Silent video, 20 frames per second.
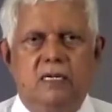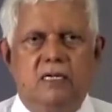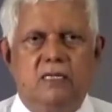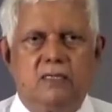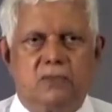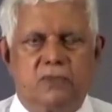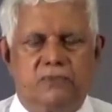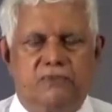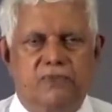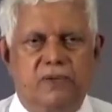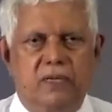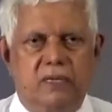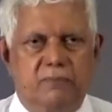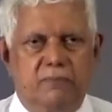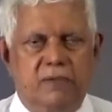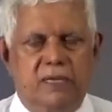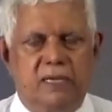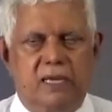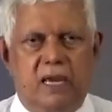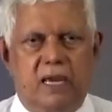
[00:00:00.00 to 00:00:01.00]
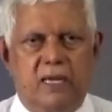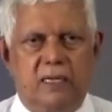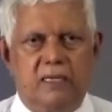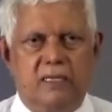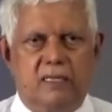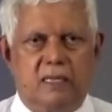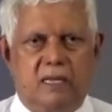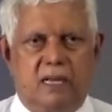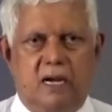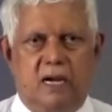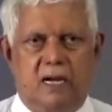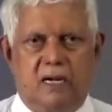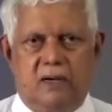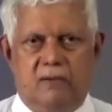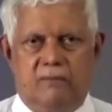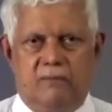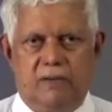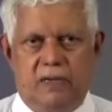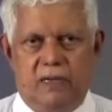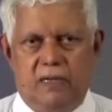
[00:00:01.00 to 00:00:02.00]
So fear began in the Garden
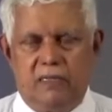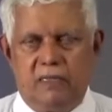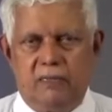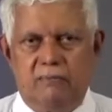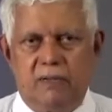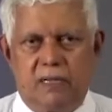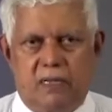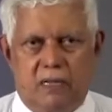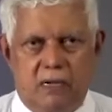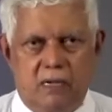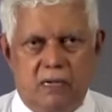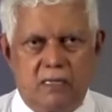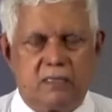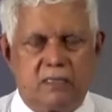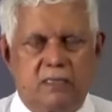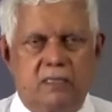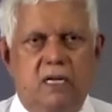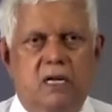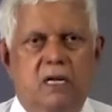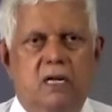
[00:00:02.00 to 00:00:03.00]
of Eden because